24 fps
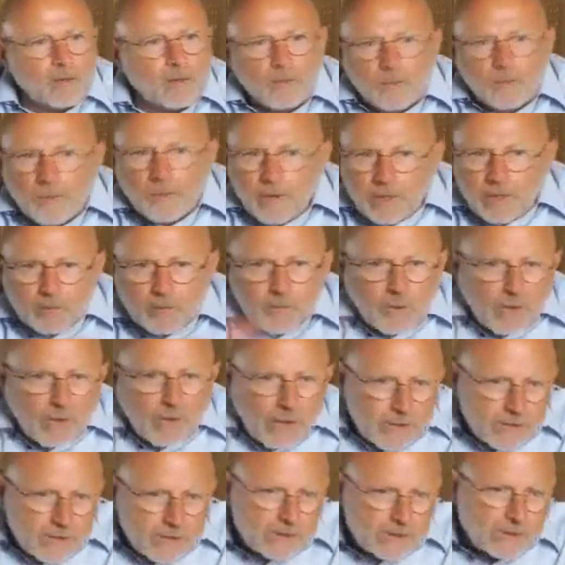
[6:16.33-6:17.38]
running
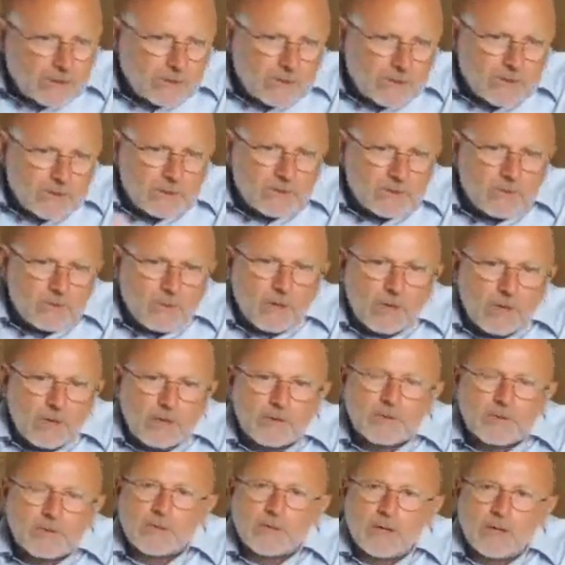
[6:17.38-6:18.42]
prostitutes and
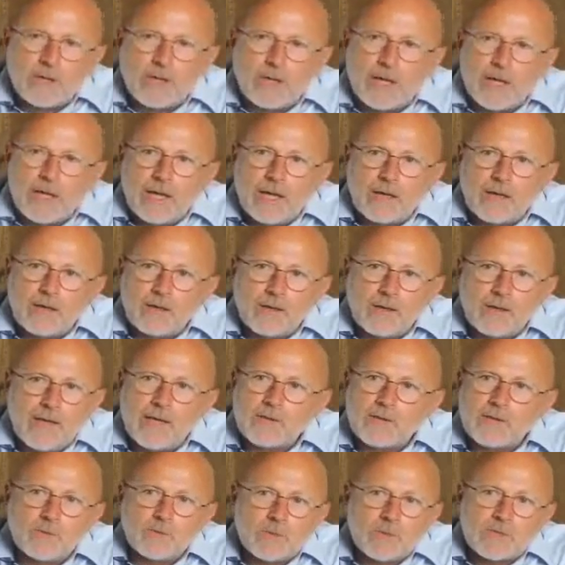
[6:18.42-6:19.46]
drugs and all that.
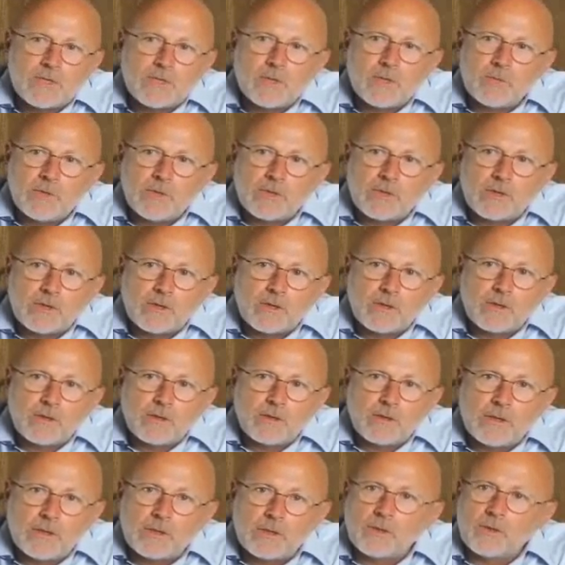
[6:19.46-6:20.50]
That isn't what's up here.
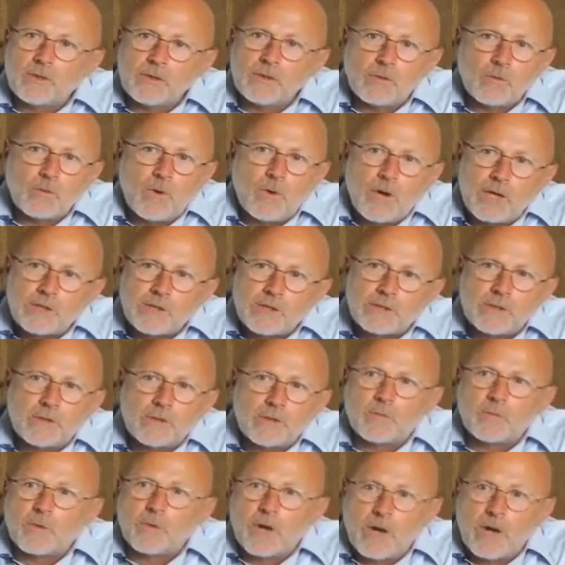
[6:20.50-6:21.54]
In good old
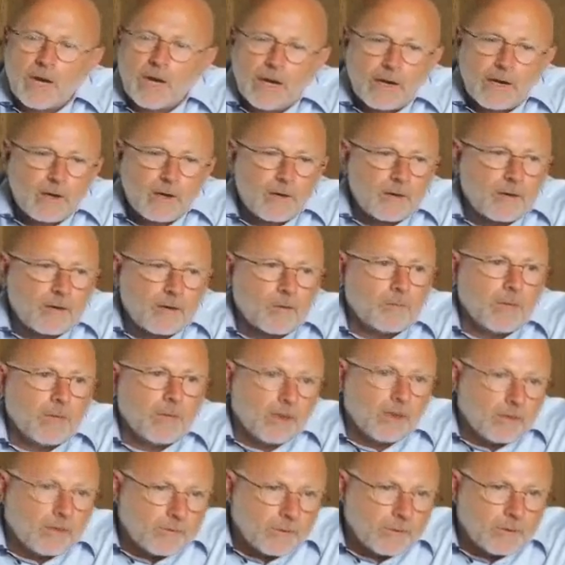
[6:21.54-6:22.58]
Washington or Briar or
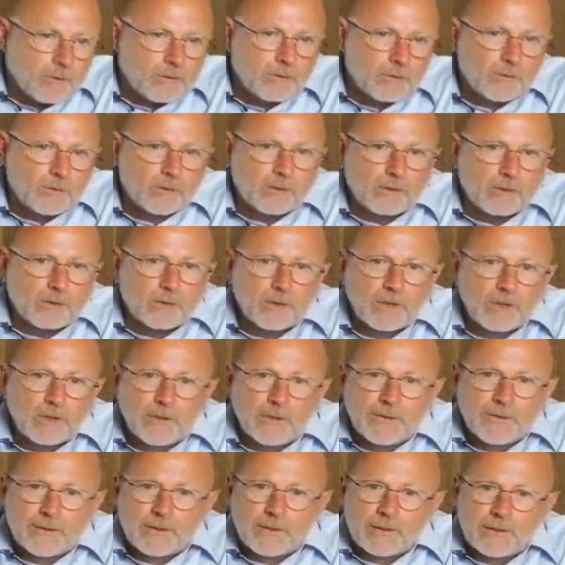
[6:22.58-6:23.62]
Bellevue or
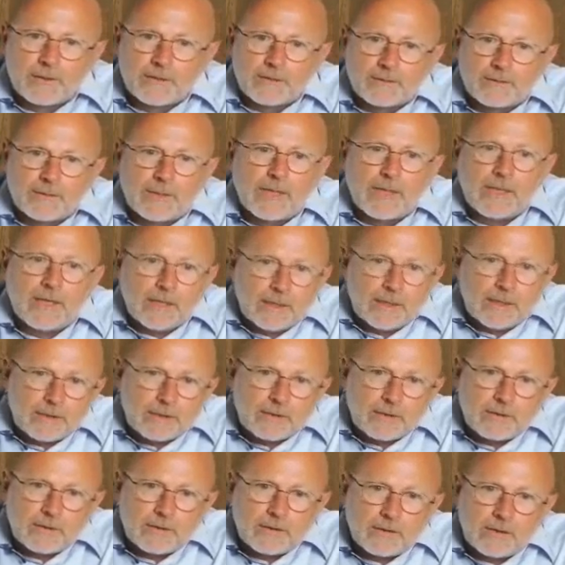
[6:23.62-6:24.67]

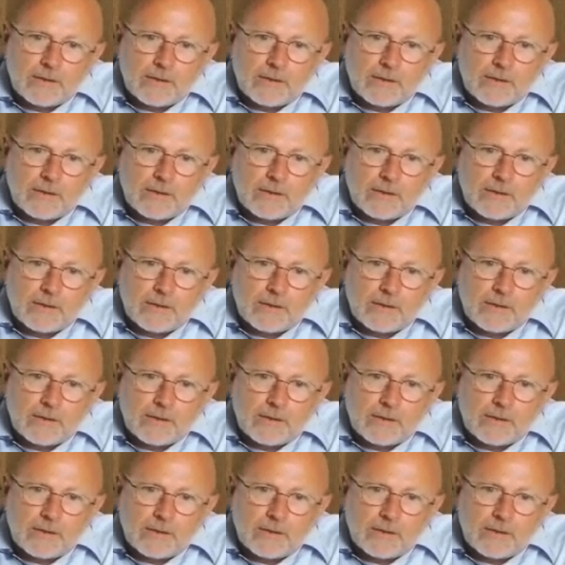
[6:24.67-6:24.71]
Kent,